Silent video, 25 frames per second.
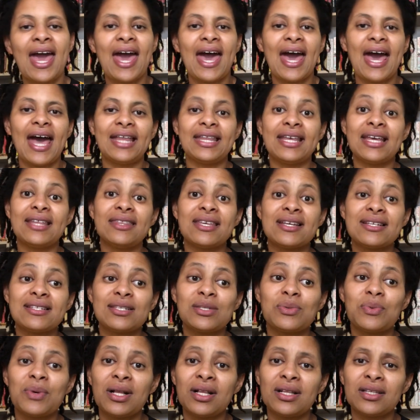and that this
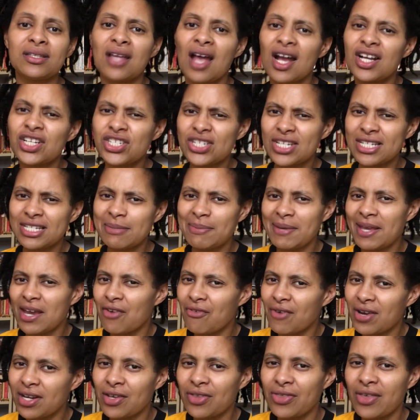will not just be a
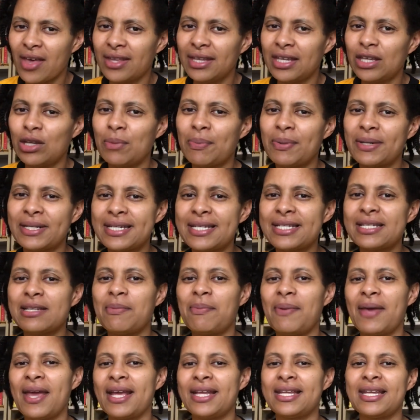readathon that you
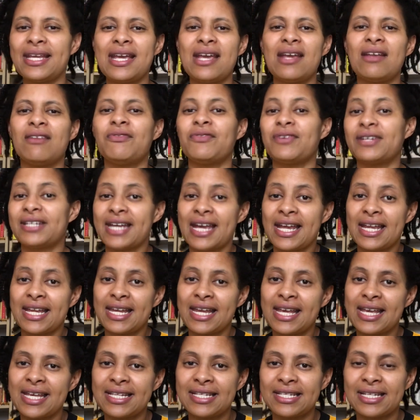participate in for 10
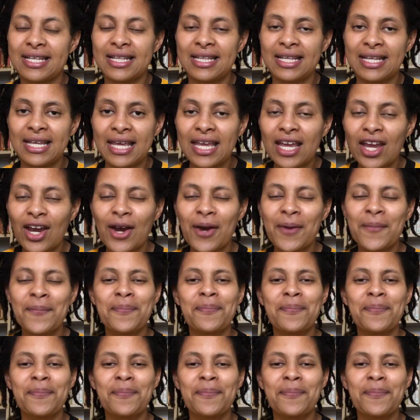days in the year,